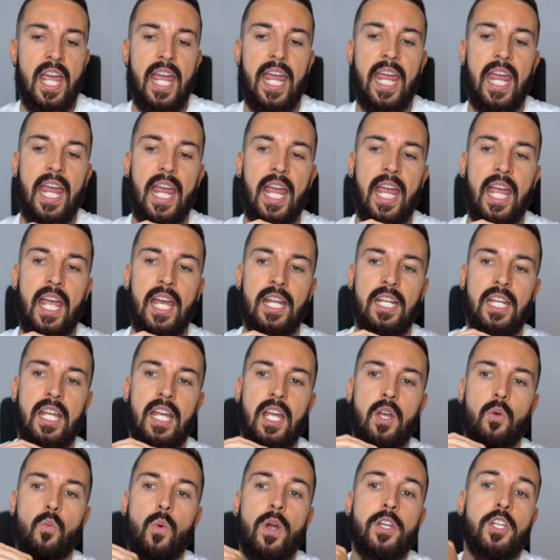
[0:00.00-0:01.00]
And
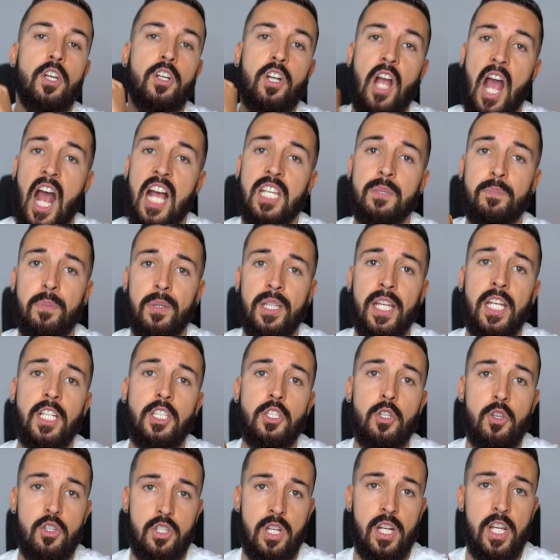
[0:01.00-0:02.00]
when your cost per lead
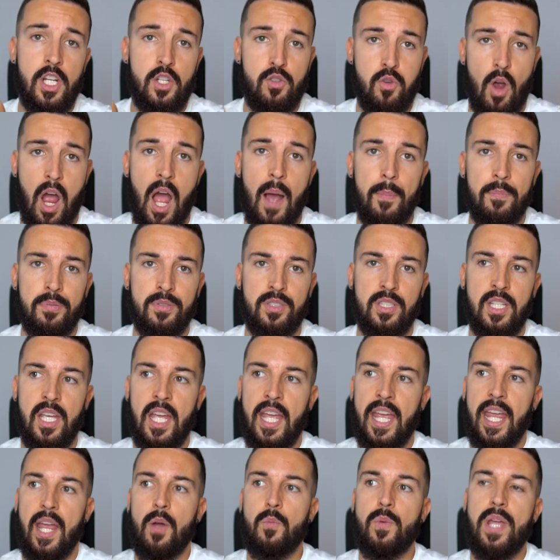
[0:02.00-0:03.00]
usually drops
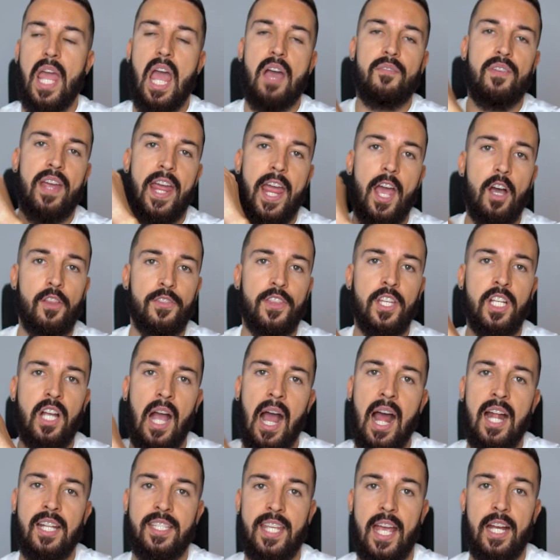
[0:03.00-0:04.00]
and we have a healthy
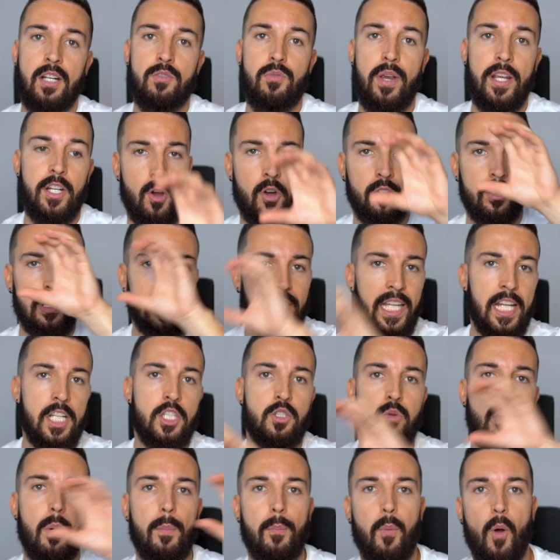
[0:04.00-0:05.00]
contact rate on lead
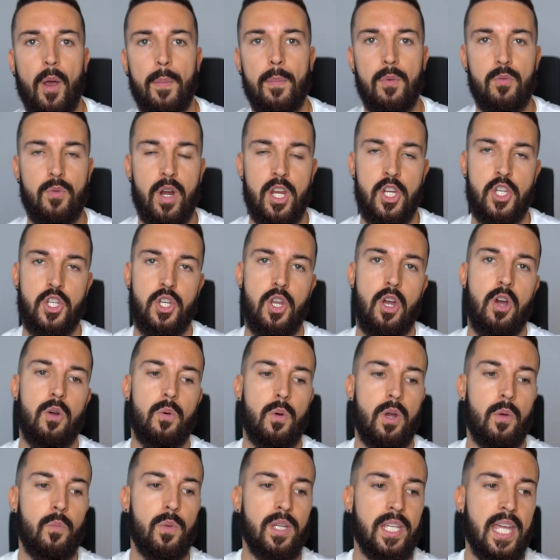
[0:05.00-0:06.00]
to appointment
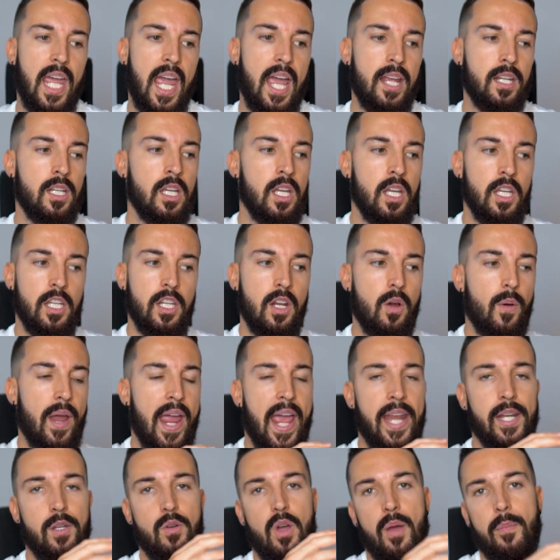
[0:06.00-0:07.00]
ratio and we get
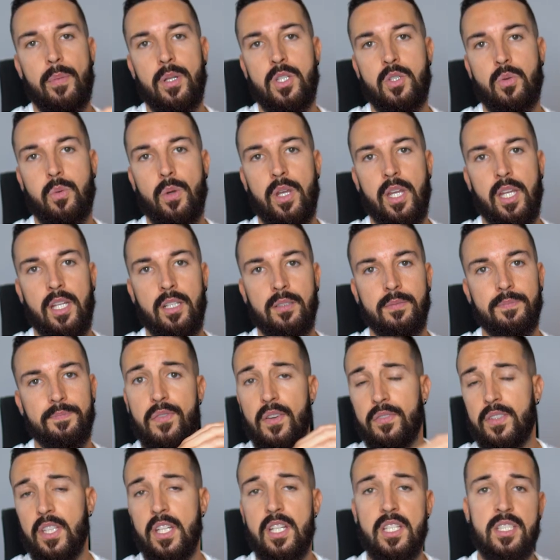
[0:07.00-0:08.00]
anywhere between
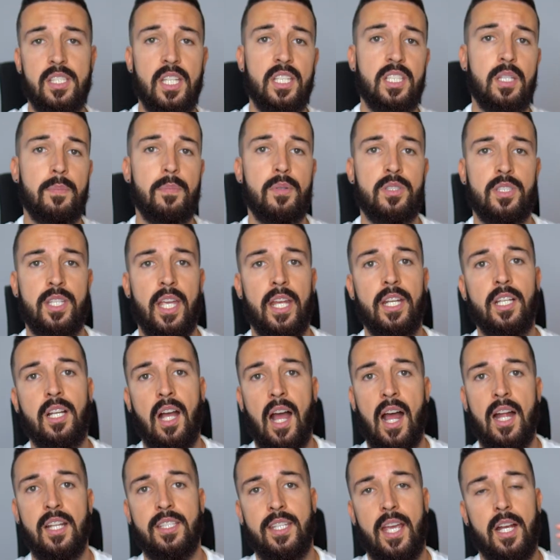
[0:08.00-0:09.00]
50 to 60%
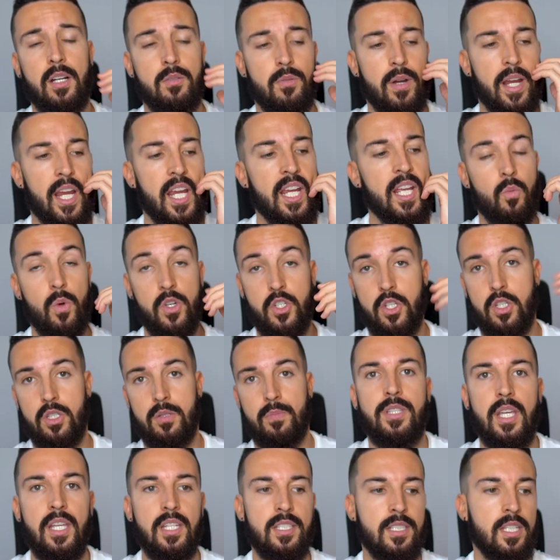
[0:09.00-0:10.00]
contact rate, which is
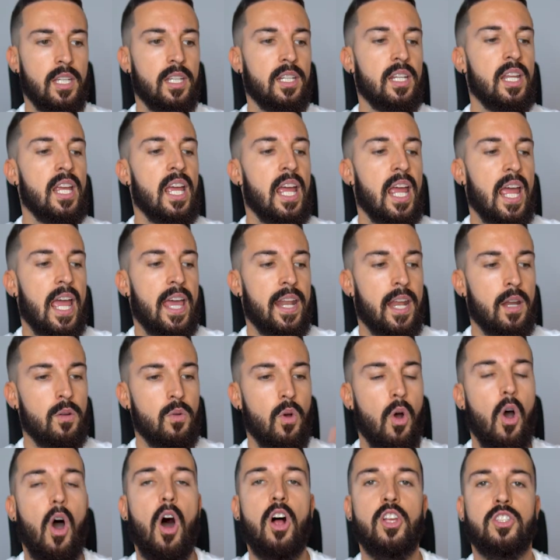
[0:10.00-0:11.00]
decent, and
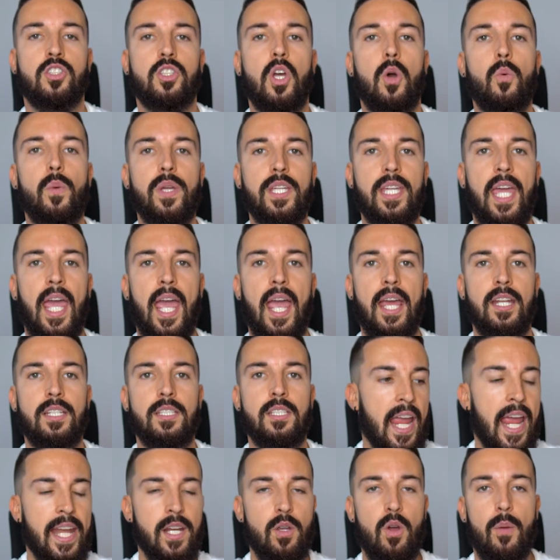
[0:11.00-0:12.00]
then also we
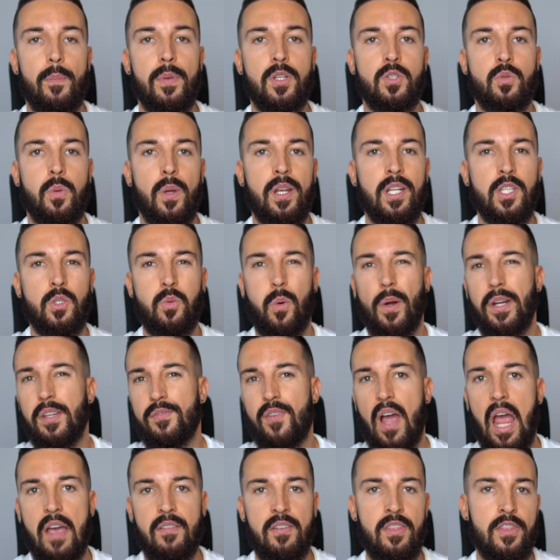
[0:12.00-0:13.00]
get anywhere between
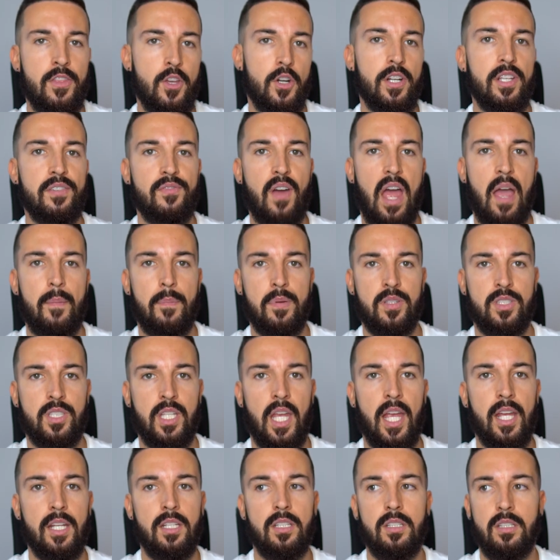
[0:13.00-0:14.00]
25 and
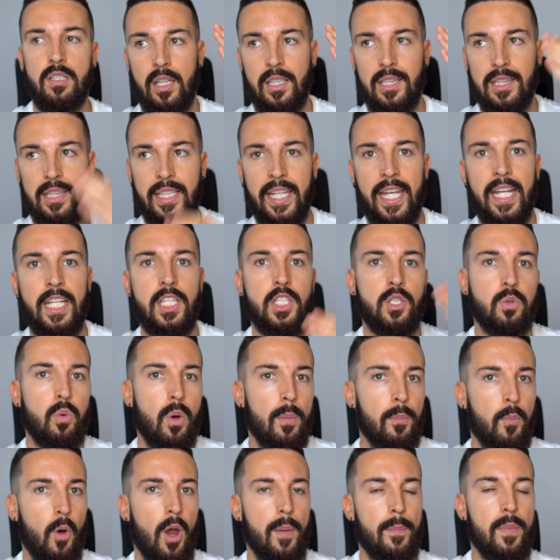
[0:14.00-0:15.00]
35% lead to
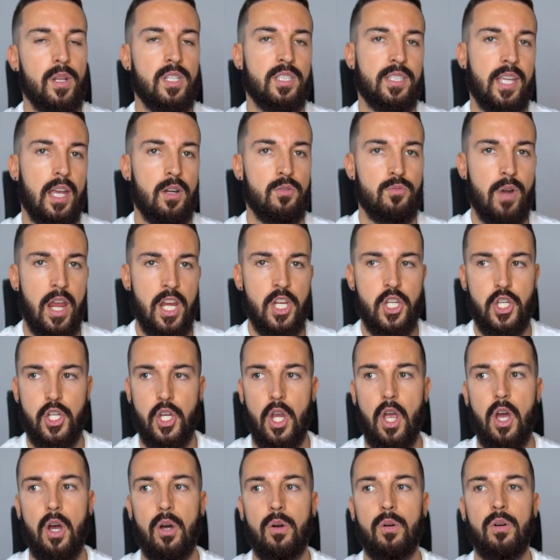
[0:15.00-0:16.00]
appointment set
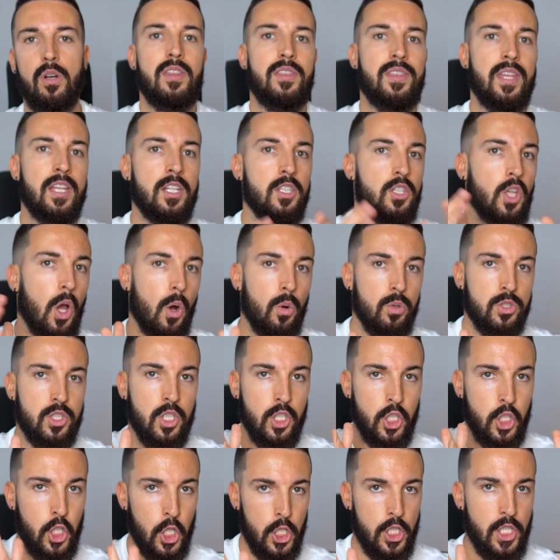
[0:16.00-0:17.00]
ratio, then those
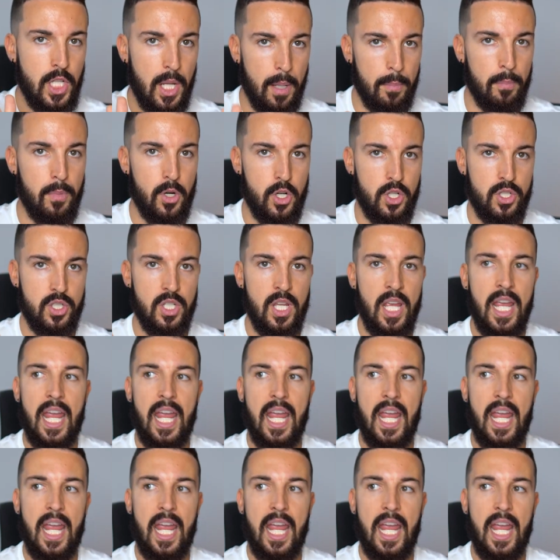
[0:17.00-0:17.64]
are good numbers.